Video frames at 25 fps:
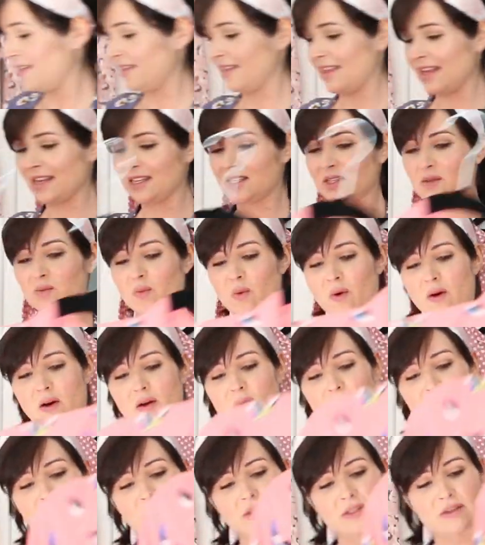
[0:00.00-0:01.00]
This
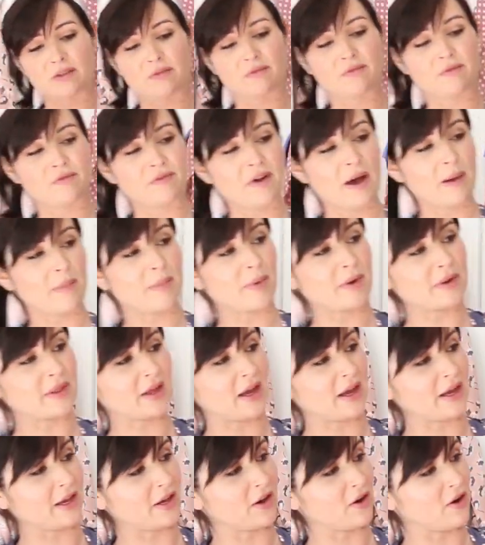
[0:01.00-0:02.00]
one was a fabric
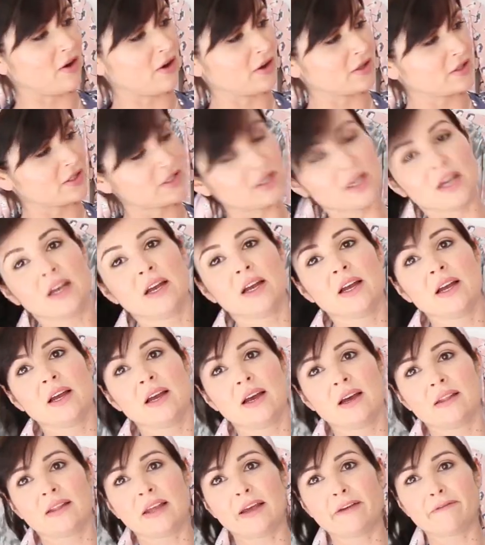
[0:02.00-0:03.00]
that I got,
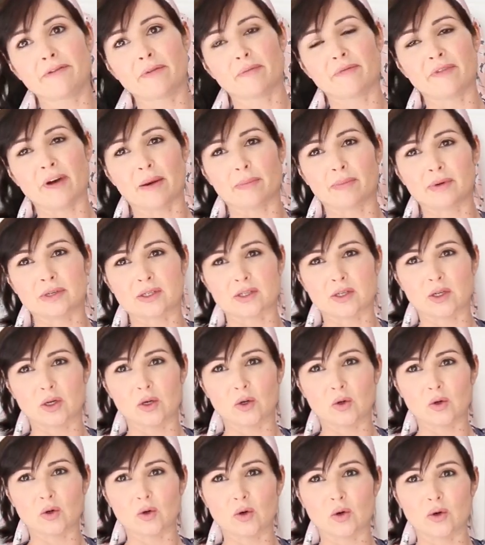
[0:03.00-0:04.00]
I think, from Fabrics
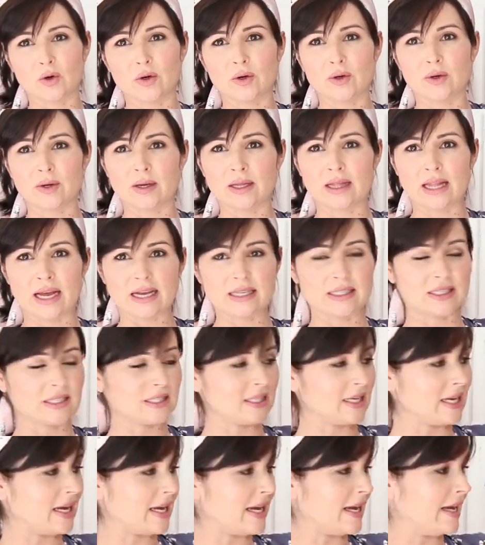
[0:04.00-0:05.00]
Galore
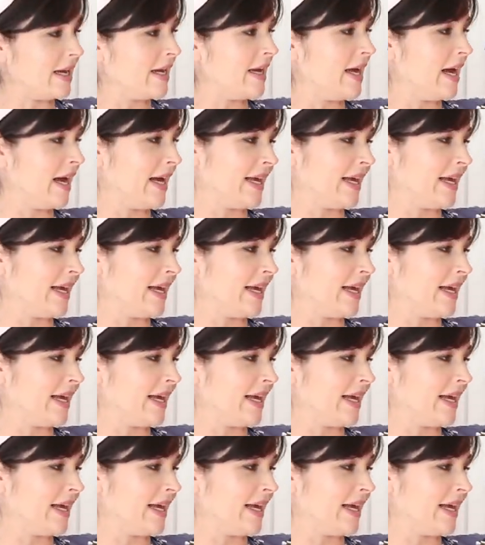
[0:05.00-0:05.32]
last year.